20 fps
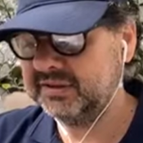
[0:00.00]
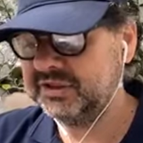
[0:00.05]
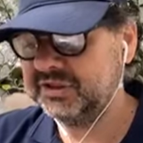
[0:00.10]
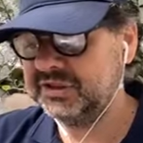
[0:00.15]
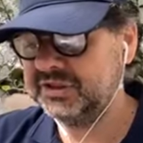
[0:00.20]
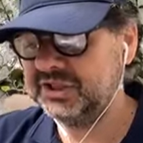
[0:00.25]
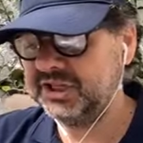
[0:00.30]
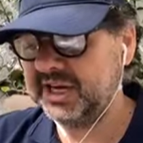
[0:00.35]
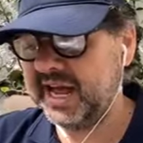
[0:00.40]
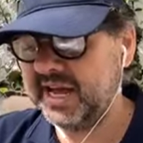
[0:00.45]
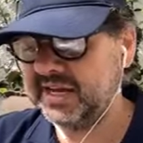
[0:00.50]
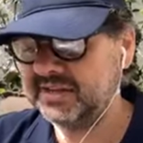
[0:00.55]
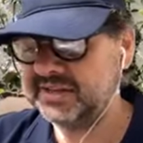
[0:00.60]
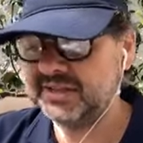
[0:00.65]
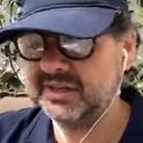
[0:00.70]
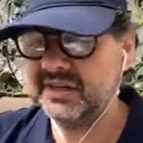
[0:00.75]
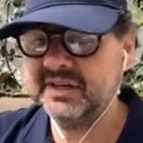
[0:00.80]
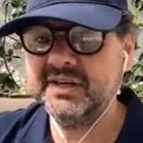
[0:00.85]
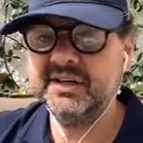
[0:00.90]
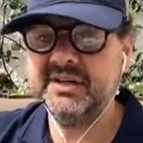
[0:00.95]
chat
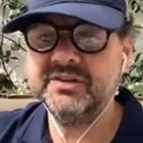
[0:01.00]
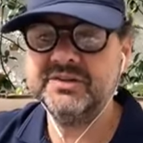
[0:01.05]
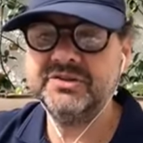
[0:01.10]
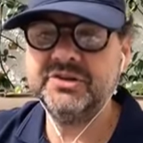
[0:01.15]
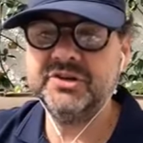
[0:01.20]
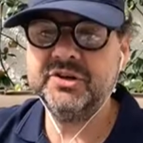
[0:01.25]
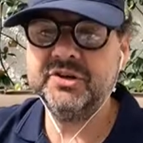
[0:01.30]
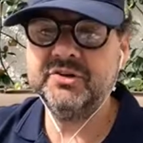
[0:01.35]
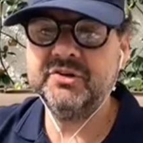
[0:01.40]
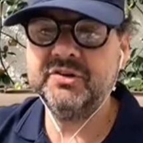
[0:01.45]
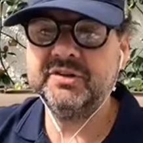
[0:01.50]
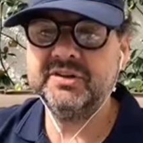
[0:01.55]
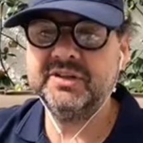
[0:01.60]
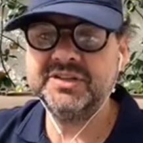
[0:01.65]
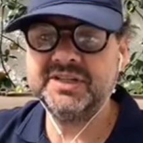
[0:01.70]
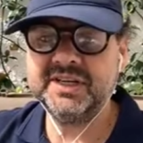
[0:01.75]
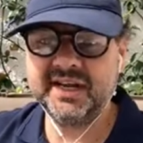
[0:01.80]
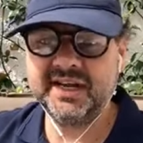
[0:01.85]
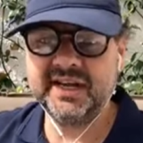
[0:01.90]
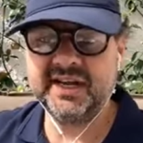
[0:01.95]
to the
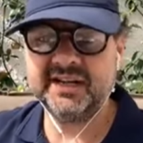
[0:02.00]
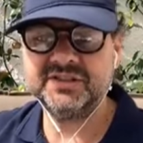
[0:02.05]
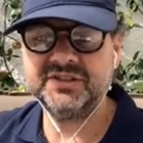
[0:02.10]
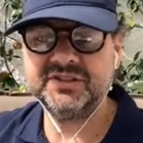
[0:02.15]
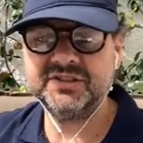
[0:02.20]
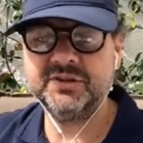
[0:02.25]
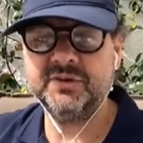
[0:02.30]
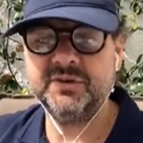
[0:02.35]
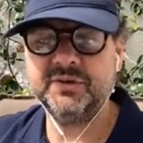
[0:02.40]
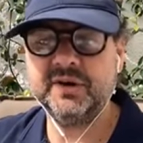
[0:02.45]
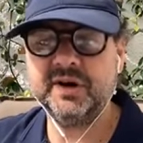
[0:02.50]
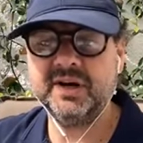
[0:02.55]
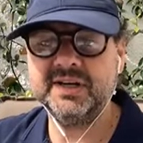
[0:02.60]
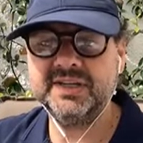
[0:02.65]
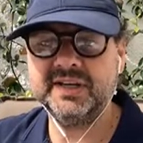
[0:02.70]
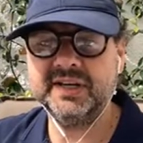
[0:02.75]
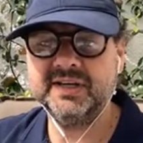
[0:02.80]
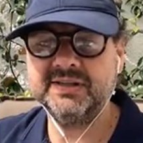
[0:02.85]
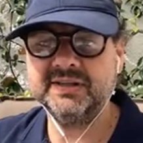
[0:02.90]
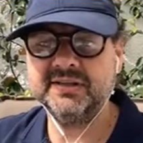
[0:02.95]
TEDx talk I
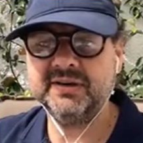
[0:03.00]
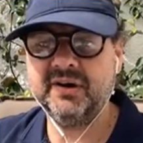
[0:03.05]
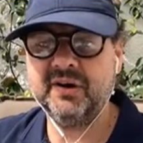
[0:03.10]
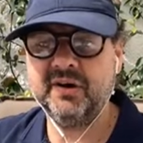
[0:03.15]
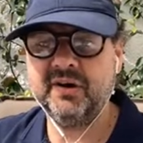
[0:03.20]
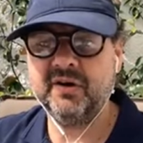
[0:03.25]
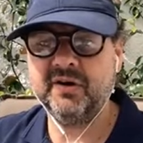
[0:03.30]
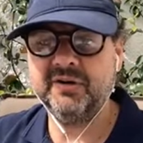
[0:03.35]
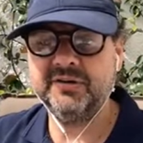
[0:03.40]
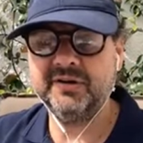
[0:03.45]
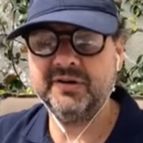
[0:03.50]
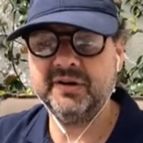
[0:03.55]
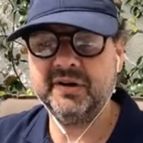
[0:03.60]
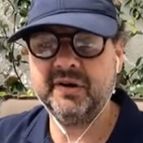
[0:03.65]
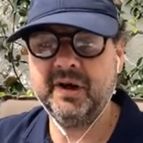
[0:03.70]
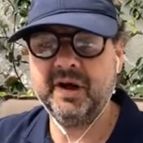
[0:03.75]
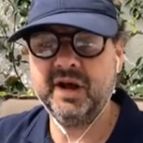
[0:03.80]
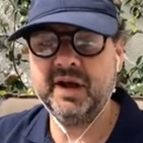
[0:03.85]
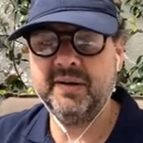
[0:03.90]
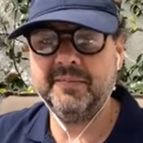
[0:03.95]
did on
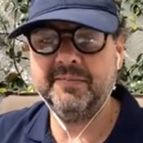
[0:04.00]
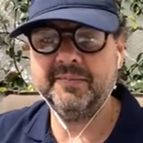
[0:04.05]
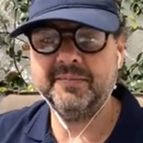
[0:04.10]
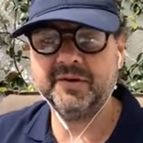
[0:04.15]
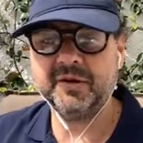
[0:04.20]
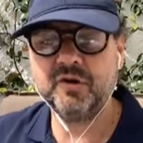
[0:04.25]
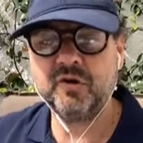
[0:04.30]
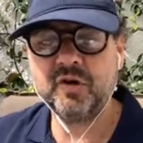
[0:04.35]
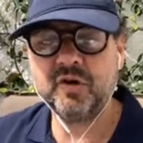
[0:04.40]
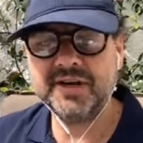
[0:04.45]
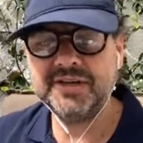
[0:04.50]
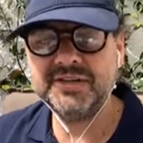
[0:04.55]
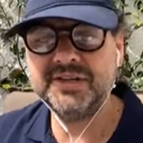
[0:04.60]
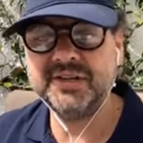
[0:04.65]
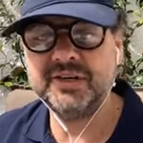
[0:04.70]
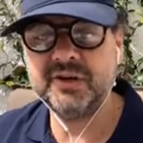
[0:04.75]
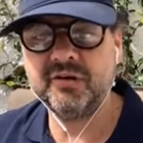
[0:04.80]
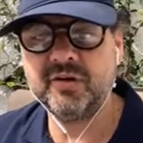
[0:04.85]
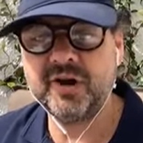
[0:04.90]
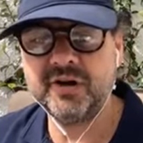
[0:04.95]

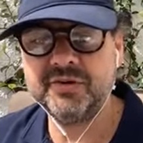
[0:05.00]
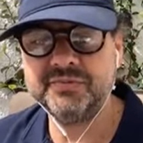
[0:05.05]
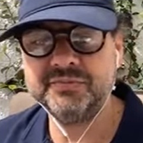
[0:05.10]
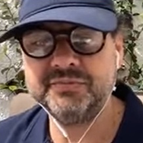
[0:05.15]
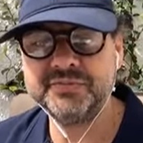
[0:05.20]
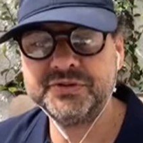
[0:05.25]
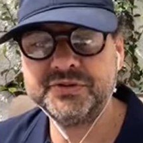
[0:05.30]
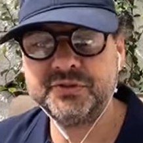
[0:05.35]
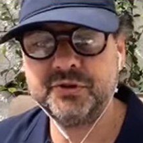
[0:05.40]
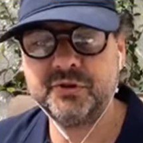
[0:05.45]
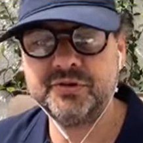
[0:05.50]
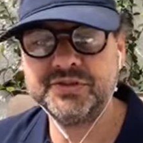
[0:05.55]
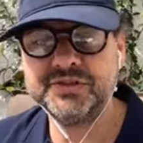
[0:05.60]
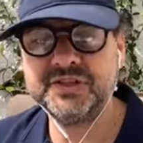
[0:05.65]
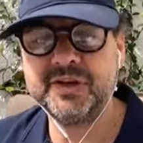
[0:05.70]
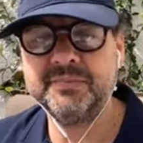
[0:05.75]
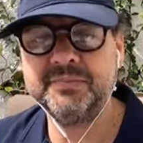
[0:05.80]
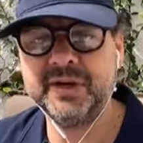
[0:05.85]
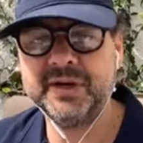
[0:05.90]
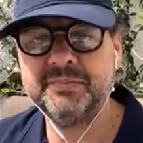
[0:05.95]
creating your own story.
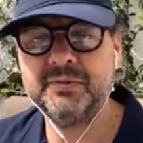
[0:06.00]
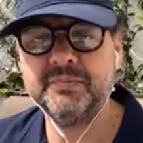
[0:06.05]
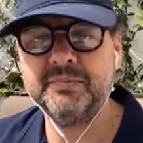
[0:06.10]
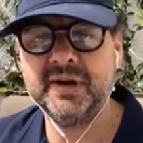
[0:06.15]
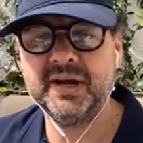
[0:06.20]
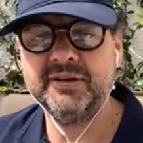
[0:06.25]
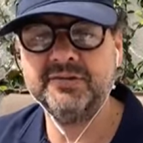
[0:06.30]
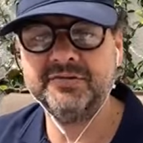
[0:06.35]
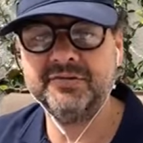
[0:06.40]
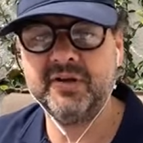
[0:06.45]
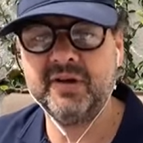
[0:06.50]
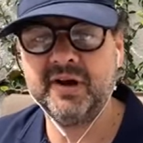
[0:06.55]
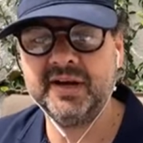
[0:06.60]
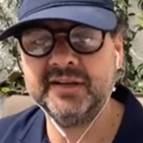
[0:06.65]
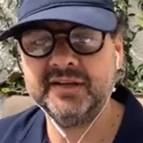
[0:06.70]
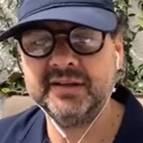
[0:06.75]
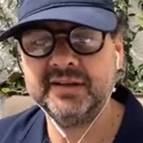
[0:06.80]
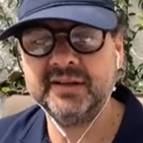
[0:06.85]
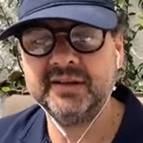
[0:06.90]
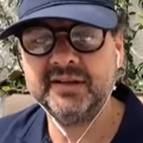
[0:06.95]
Some people may
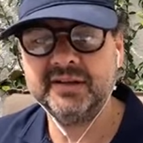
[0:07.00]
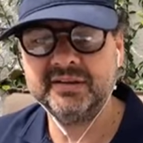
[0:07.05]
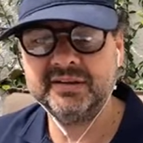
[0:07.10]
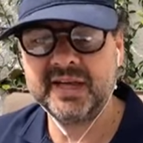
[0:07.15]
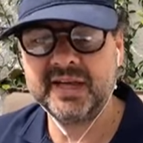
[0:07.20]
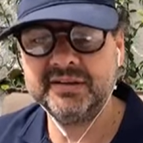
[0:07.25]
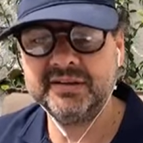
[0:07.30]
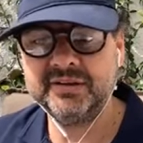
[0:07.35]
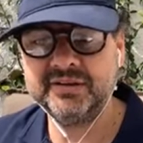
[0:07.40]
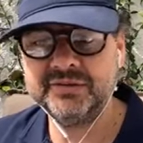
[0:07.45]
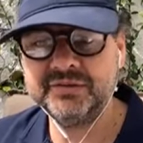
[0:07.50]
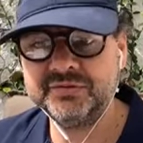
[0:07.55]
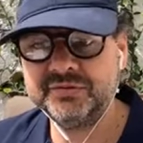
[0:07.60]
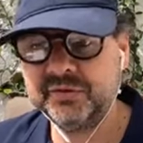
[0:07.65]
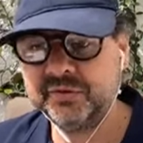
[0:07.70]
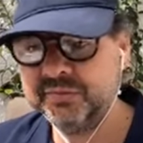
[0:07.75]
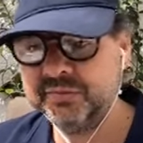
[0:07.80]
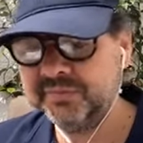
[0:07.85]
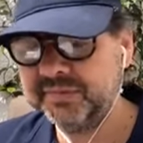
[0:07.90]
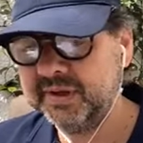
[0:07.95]
find that useful,